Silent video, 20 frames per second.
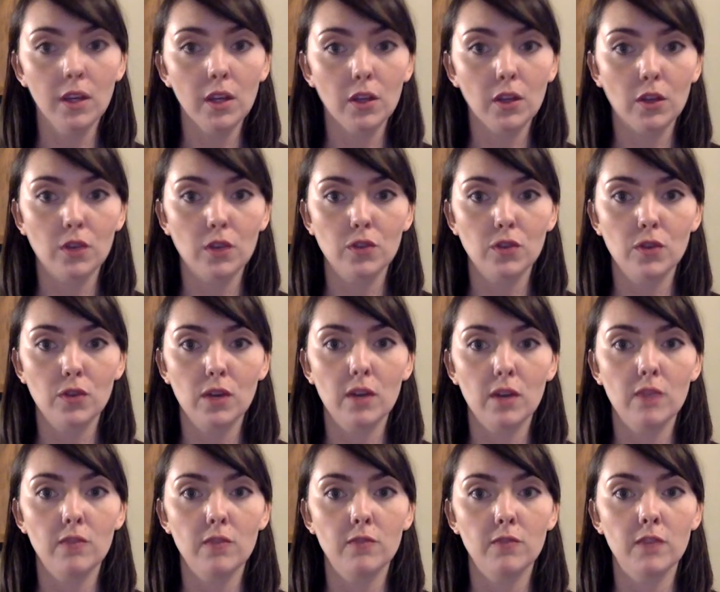Those who have
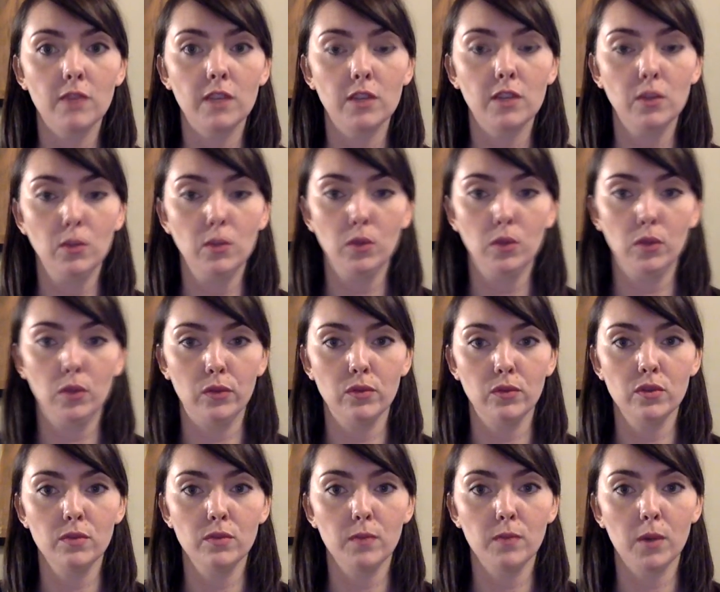infected
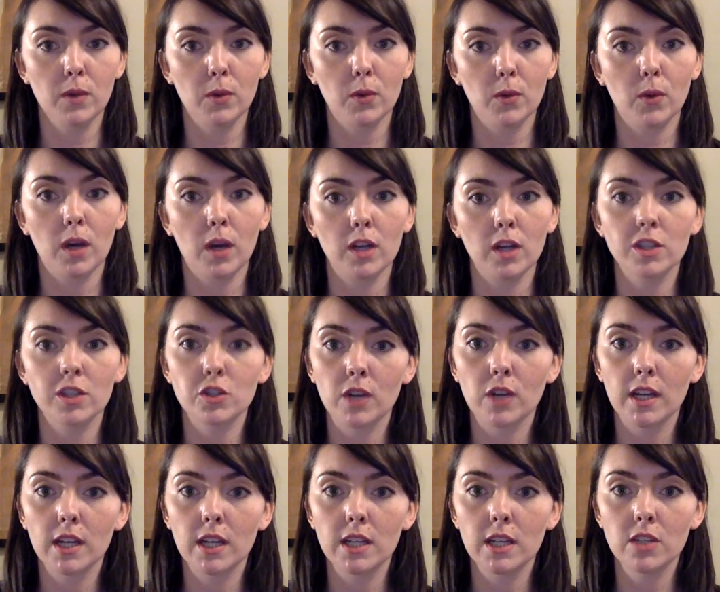wounds may require
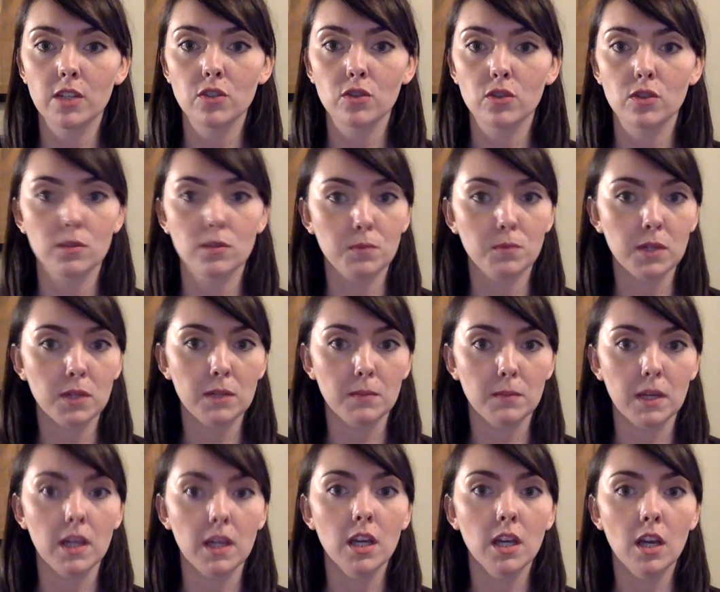drainage or
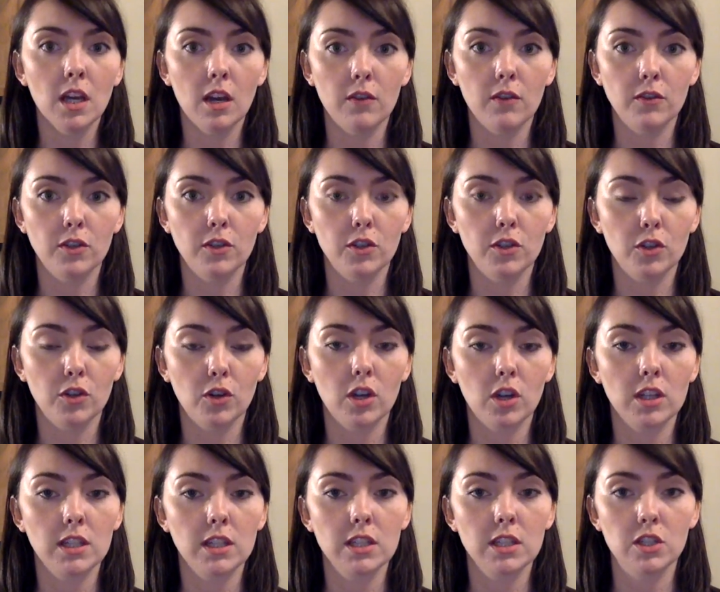debridement of the
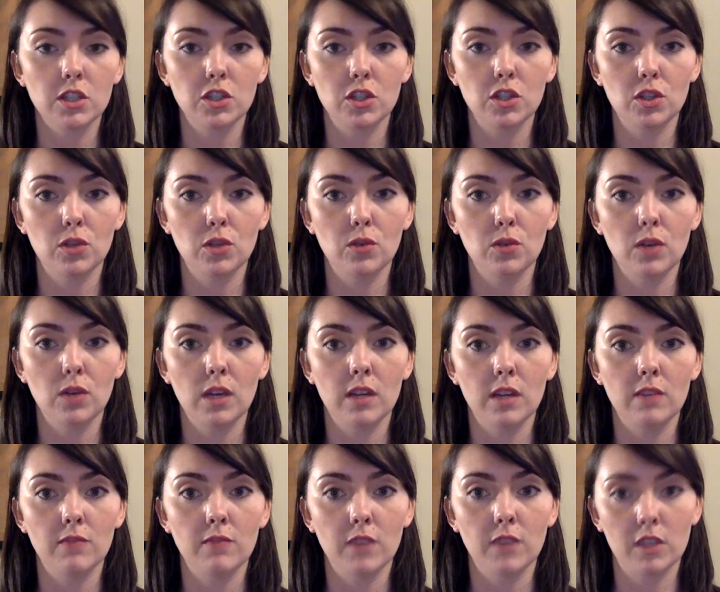necrotic tissue and
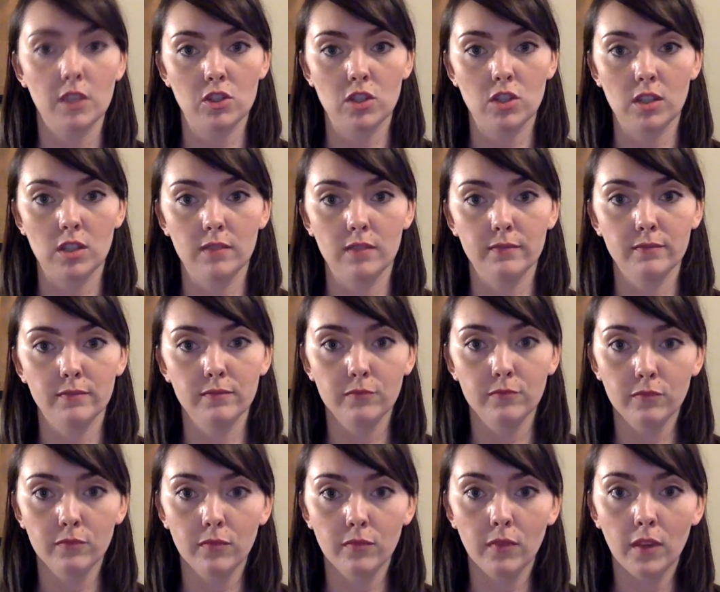infection.
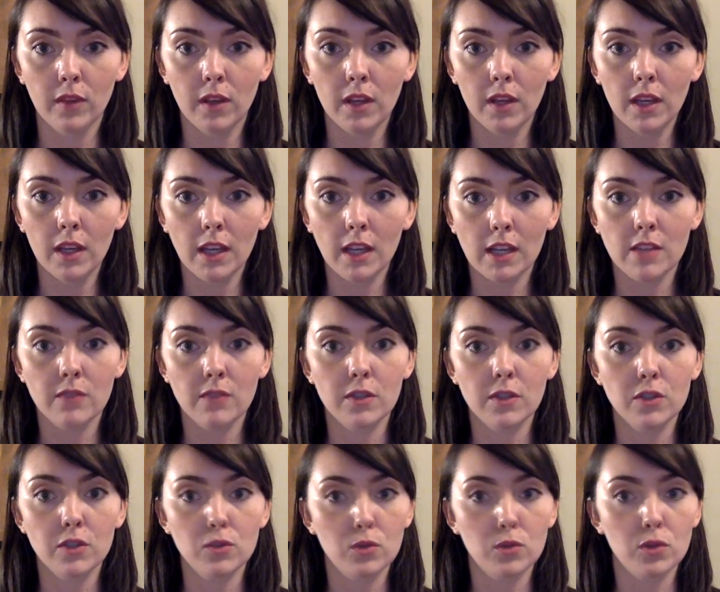
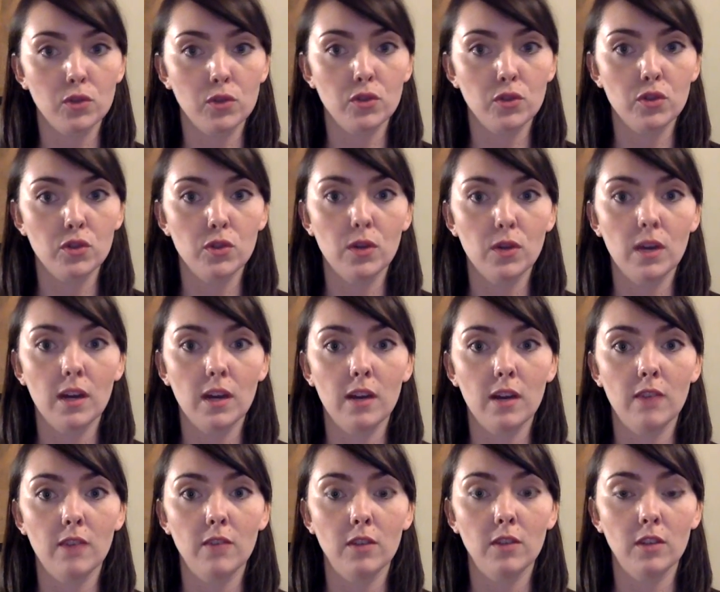Individuals who have
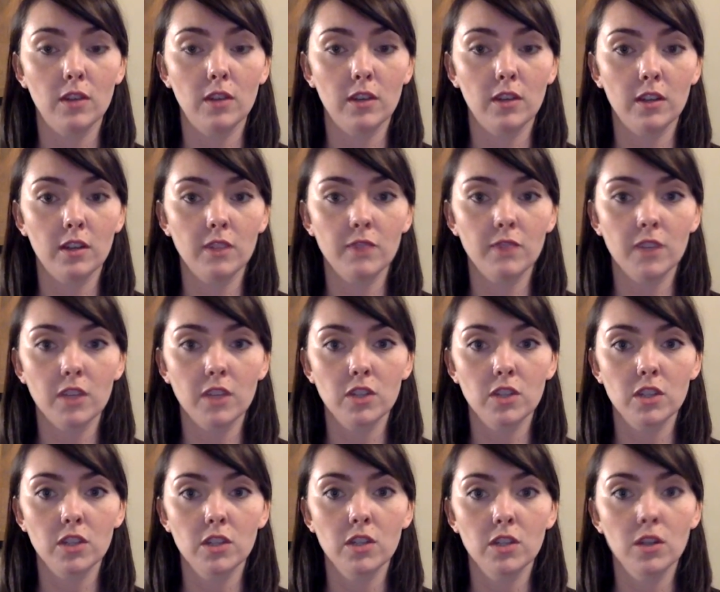a lung
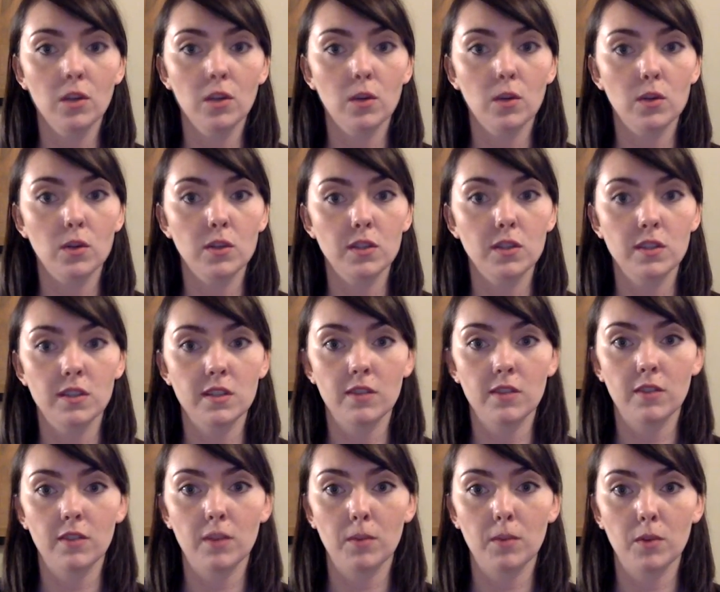infection or cystic
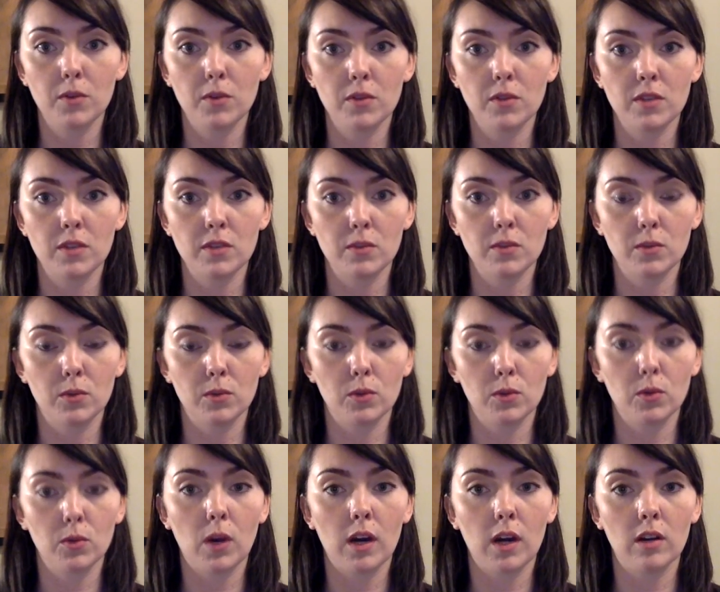fibrosis will
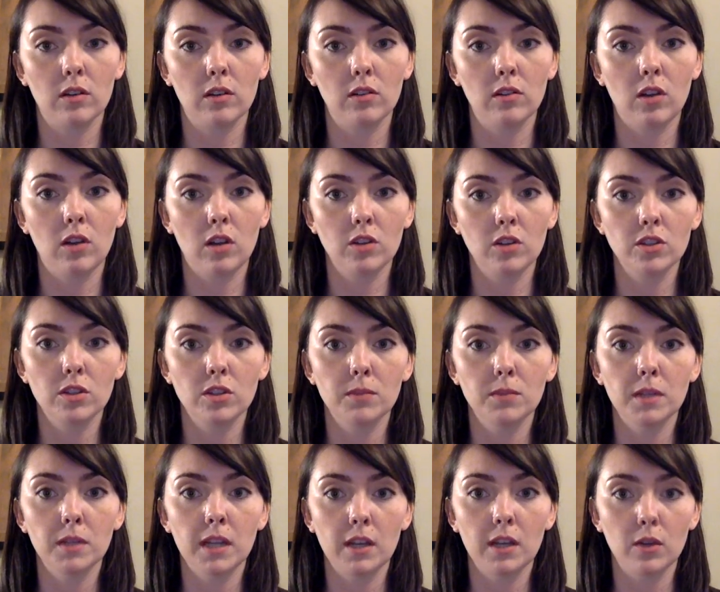require a long-term
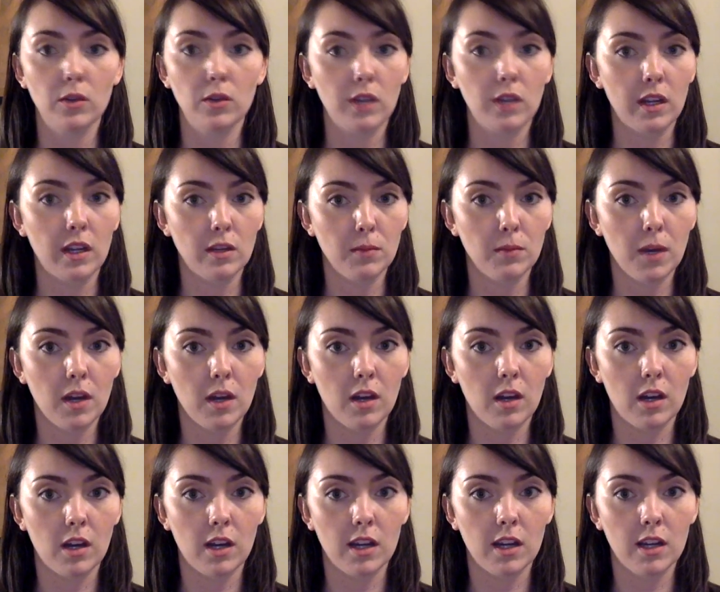inhaled
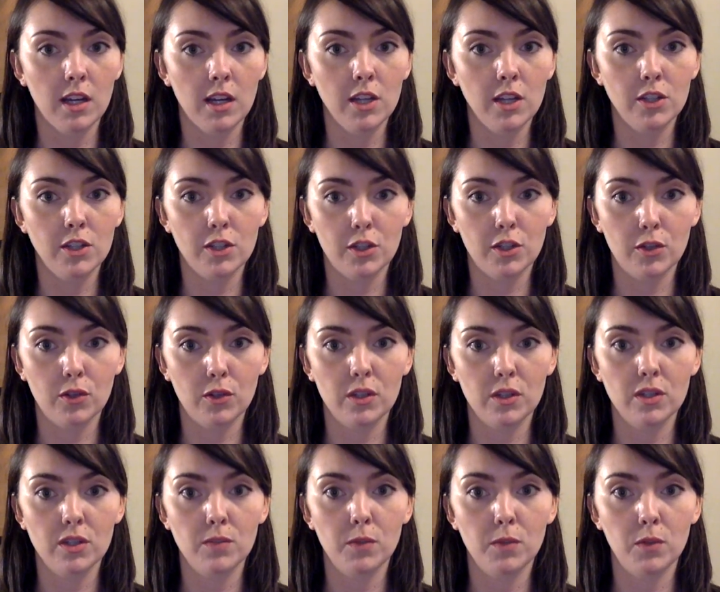antibiotic to decrease
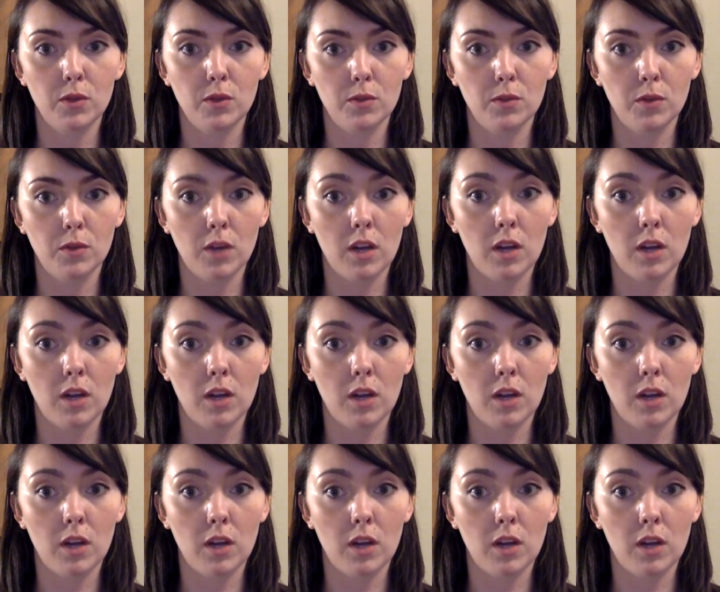sputum